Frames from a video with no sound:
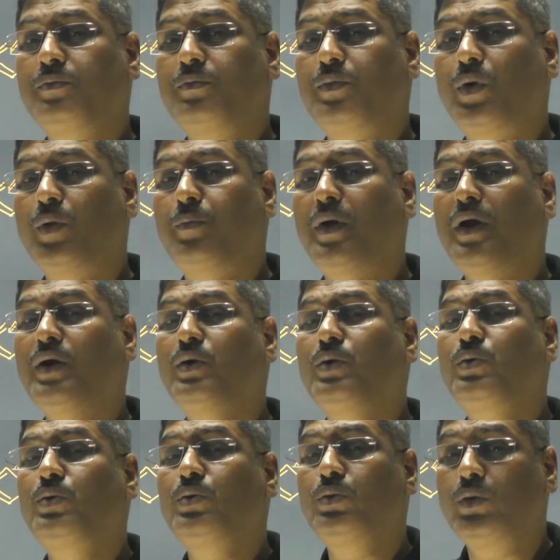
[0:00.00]
propan
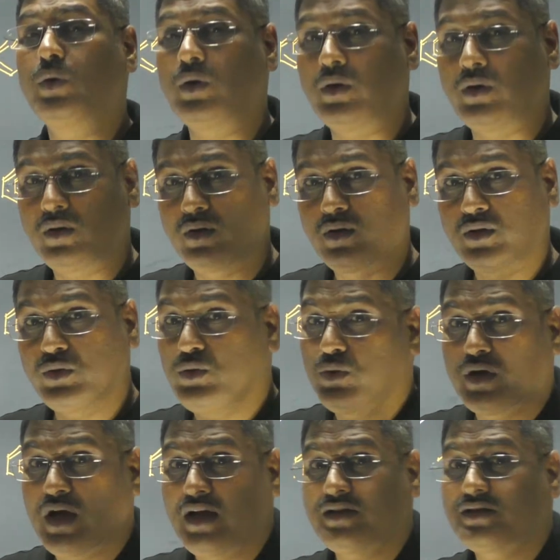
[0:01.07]
2-ol. You
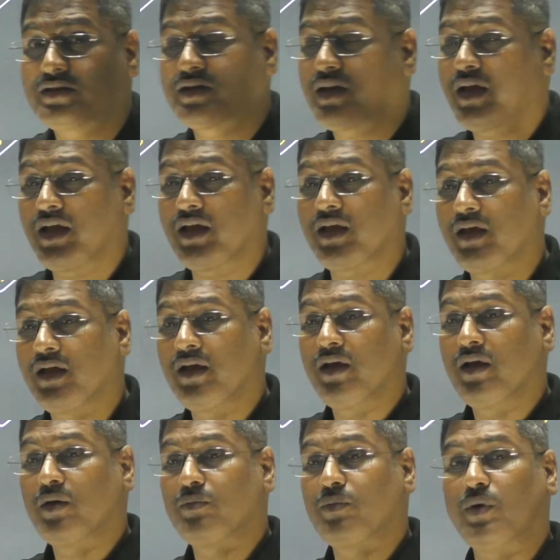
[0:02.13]
can't say
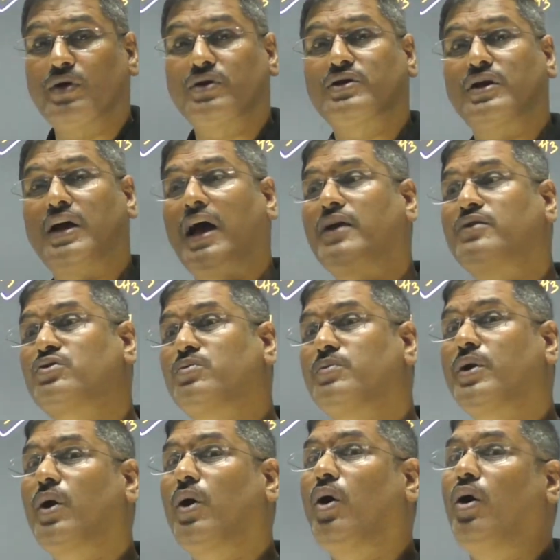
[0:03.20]
position
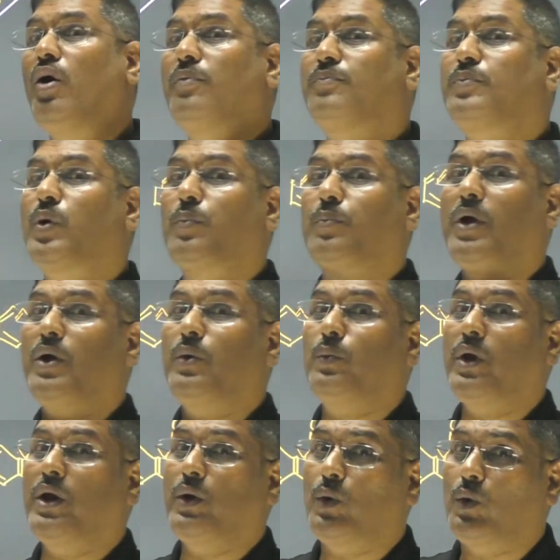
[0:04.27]
isomer of propan
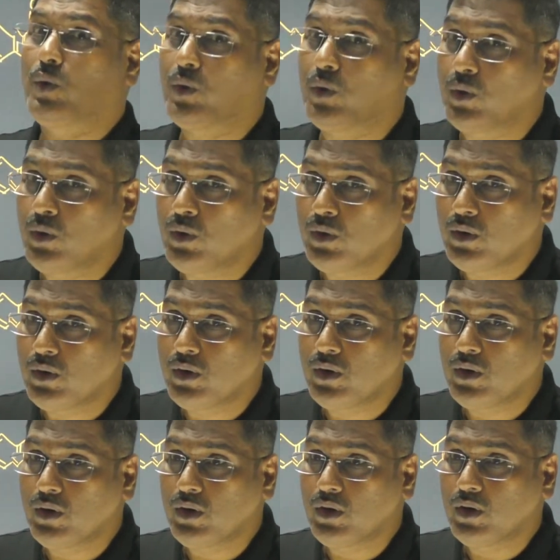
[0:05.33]
1-ol
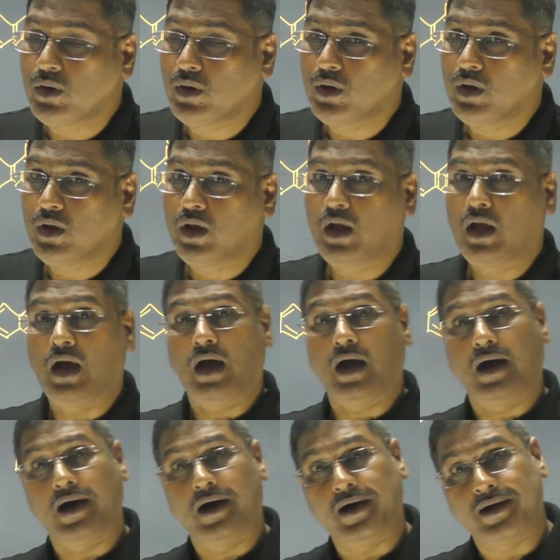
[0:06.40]

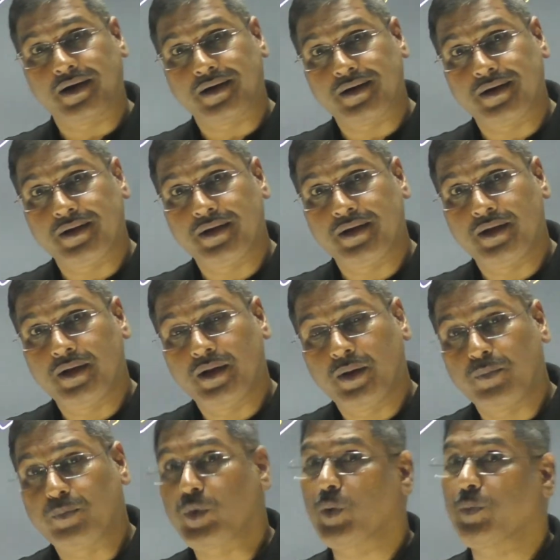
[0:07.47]
are
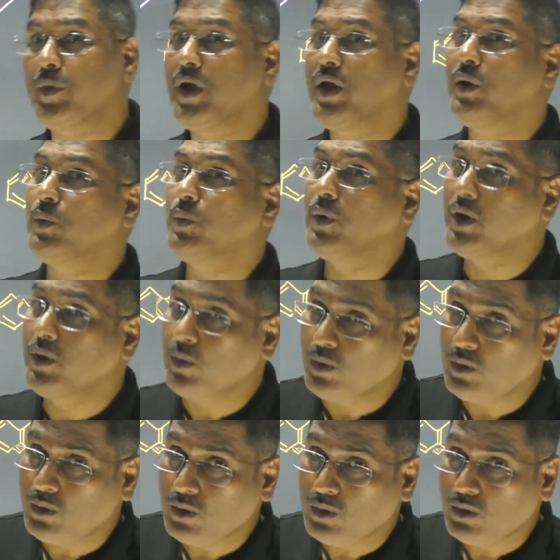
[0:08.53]
propan
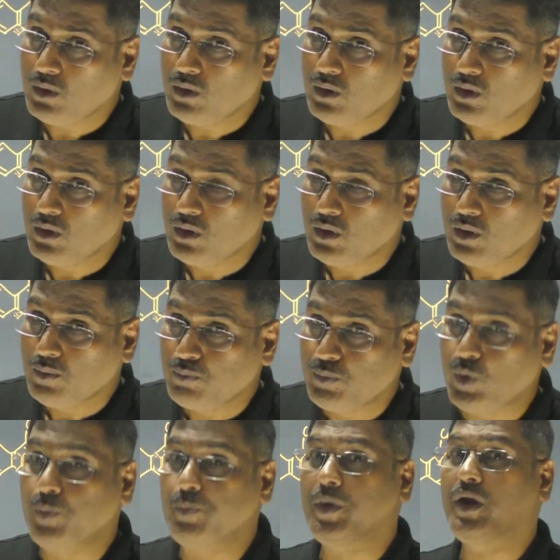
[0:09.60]
1-ol,
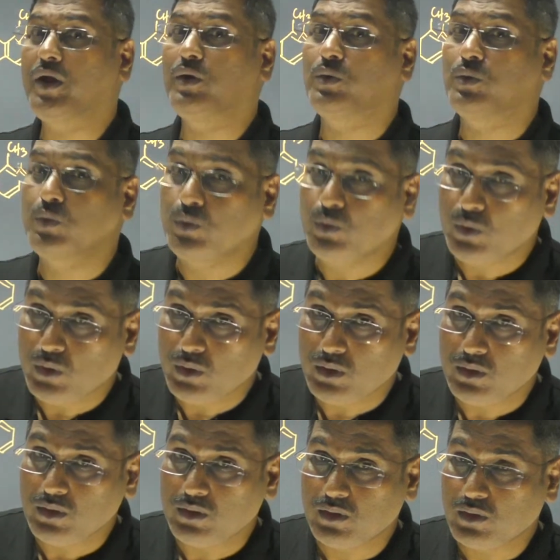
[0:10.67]
propan 2-ol.
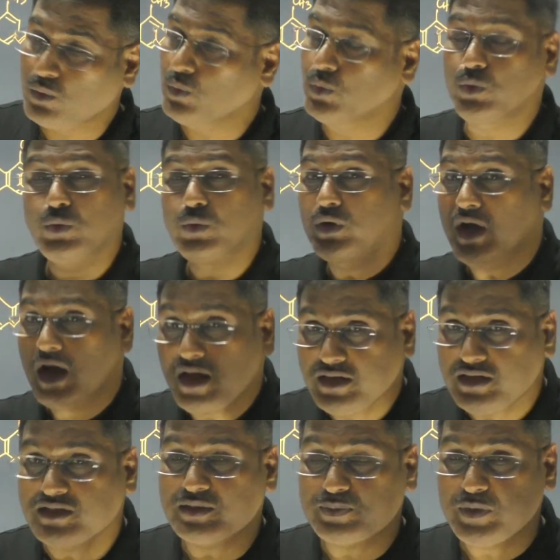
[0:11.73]
No, you
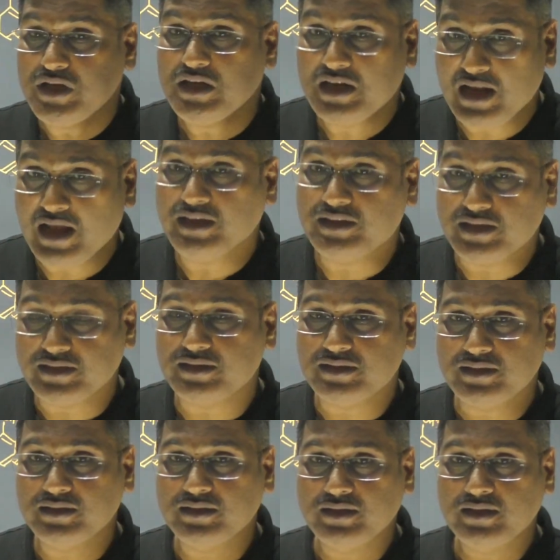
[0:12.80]
can't speak like this.